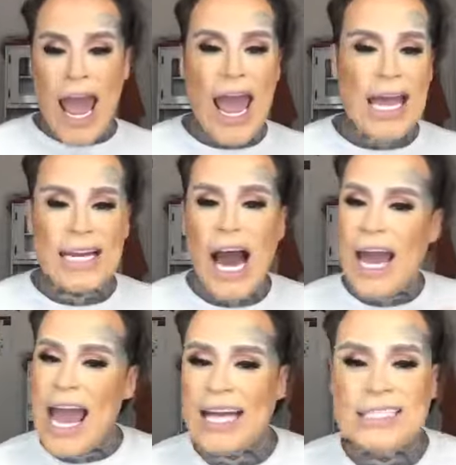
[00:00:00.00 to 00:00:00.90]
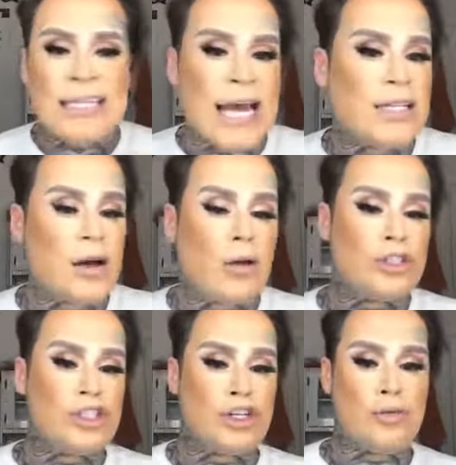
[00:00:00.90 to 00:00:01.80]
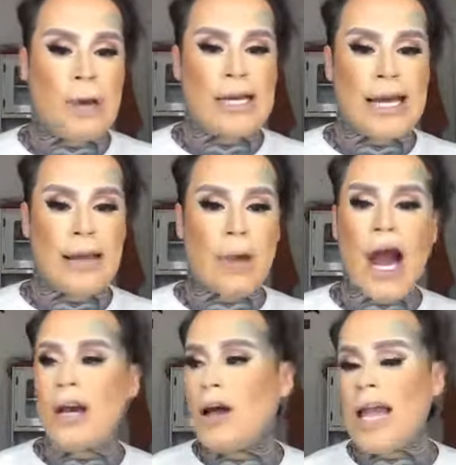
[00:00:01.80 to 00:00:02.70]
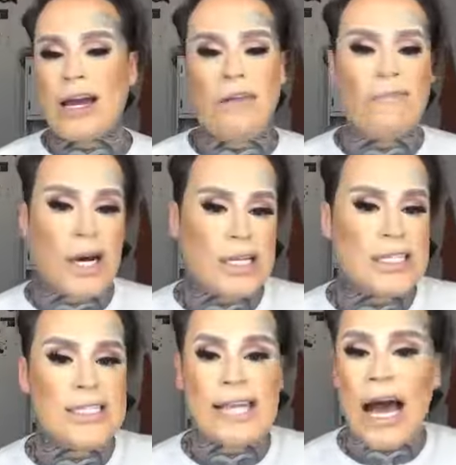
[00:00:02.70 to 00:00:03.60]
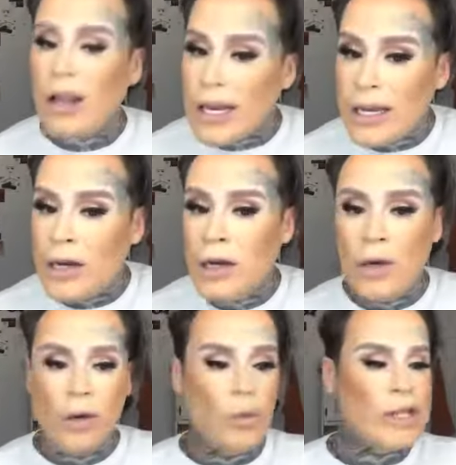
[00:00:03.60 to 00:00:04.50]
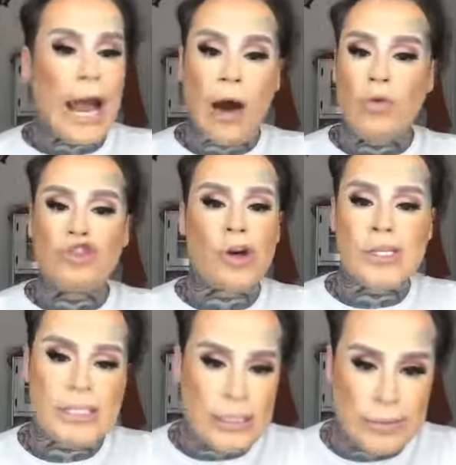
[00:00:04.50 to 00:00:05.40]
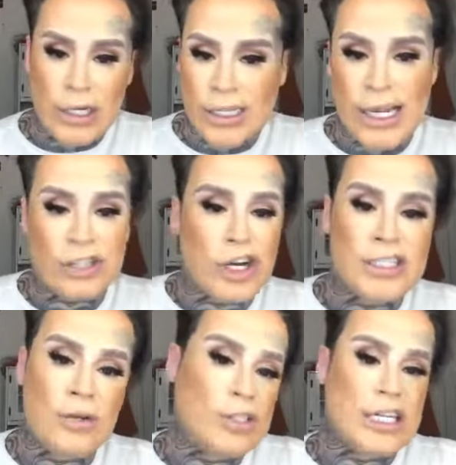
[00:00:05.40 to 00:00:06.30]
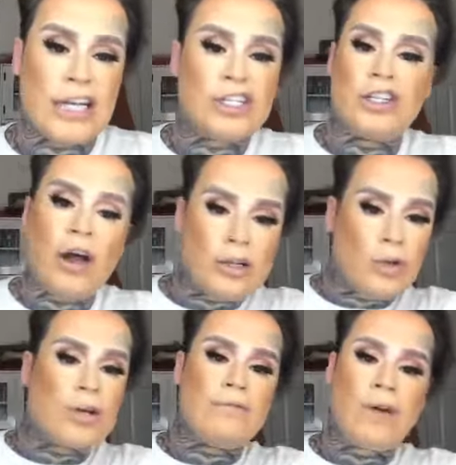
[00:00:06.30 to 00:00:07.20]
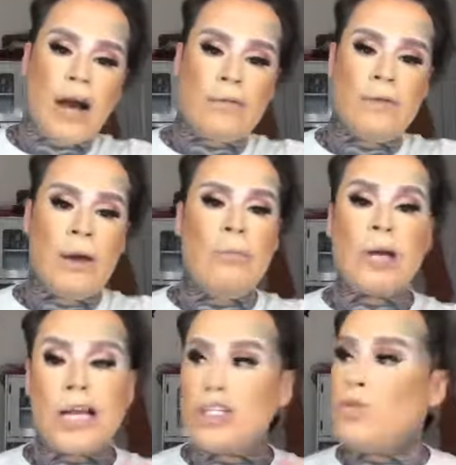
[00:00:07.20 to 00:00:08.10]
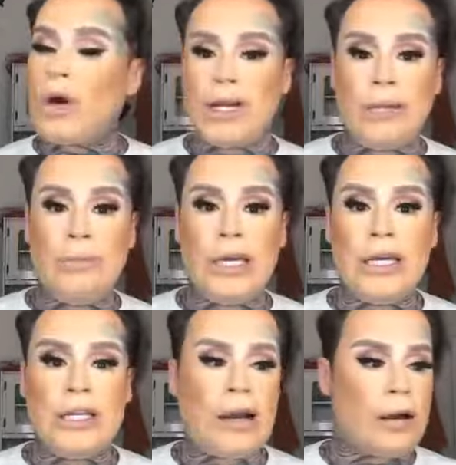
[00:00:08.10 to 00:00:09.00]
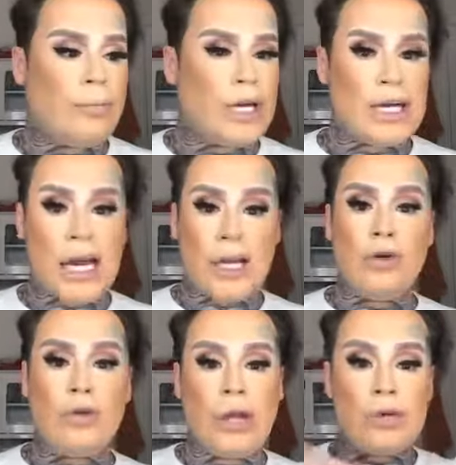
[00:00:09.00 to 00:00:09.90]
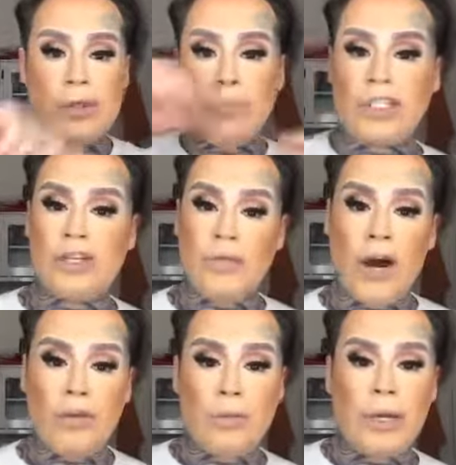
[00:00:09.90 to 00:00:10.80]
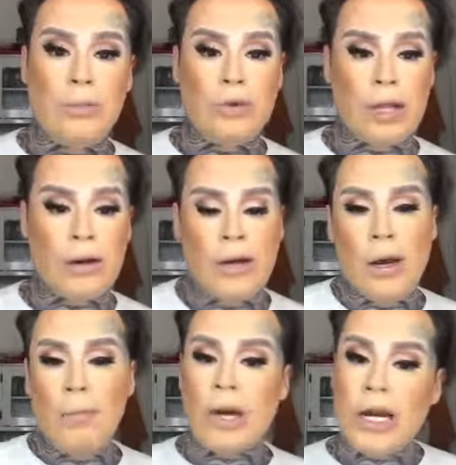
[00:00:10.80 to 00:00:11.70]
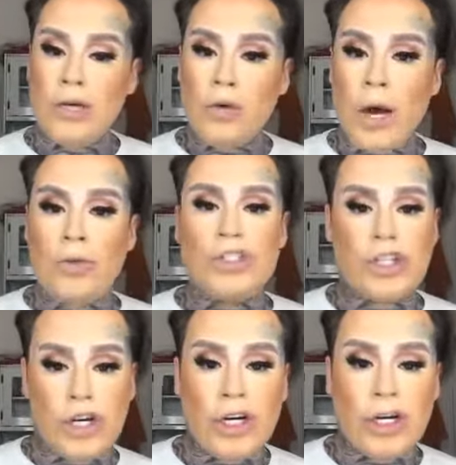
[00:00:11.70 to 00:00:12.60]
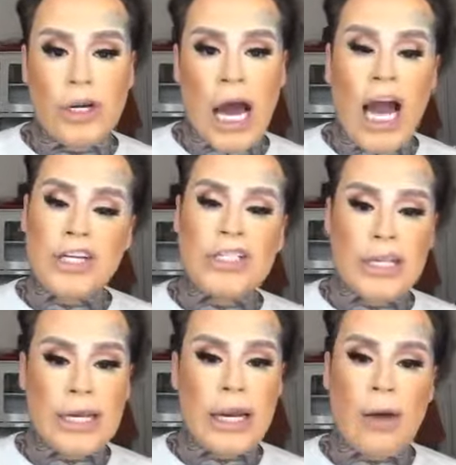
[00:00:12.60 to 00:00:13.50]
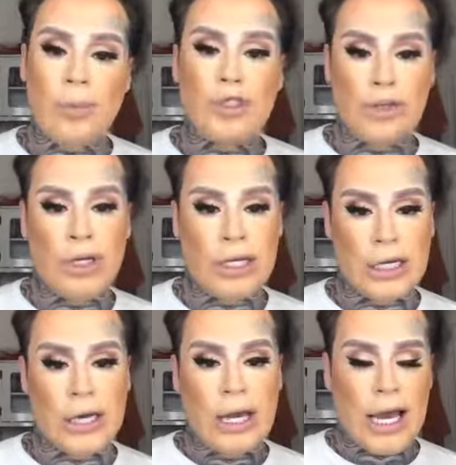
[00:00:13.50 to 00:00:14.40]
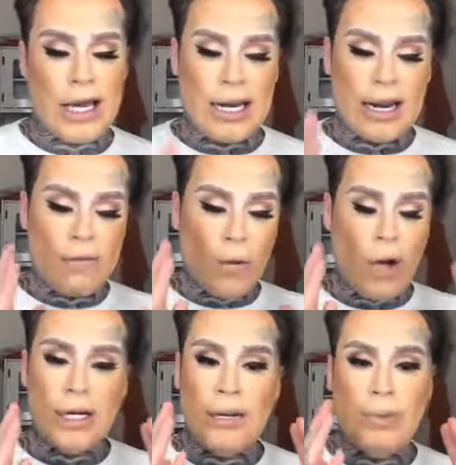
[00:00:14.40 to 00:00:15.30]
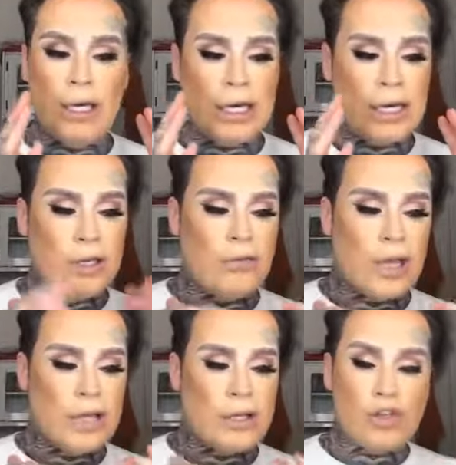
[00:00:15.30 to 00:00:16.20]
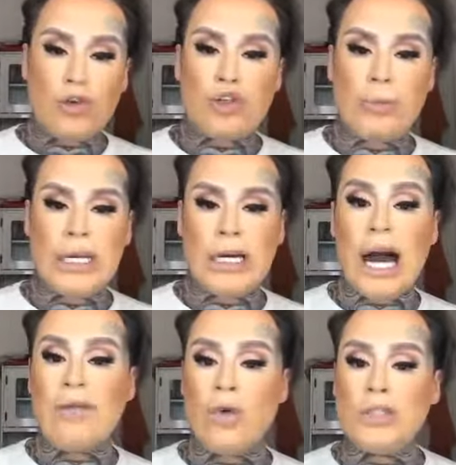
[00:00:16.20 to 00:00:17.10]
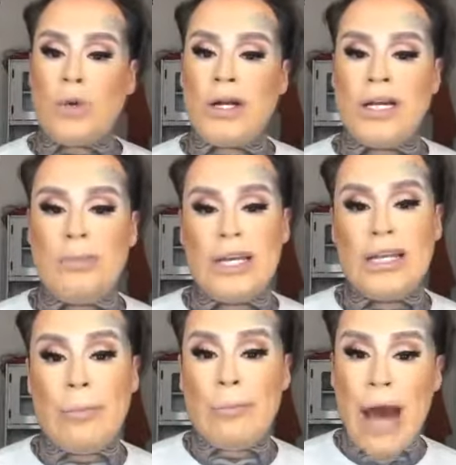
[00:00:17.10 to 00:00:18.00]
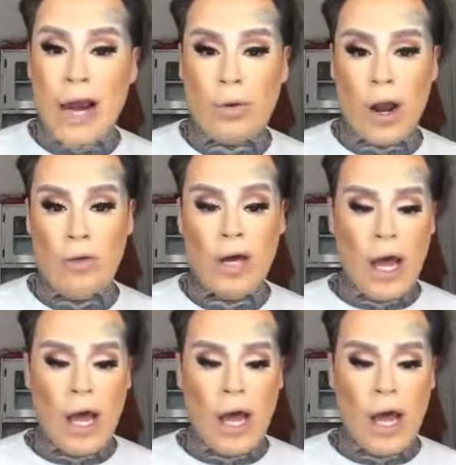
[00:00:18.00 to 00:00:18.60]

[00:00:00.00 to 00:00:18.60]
And I had $10 to my name. I got like a fucking salad without dressing, because that dressing was an extra $1.25. But I just wanted to be in there because I knew there was a bunch of other people there. But I knew I was good. I just needed an opportunity. And I never wanted to be in the social media. I've always wanted to be in the background.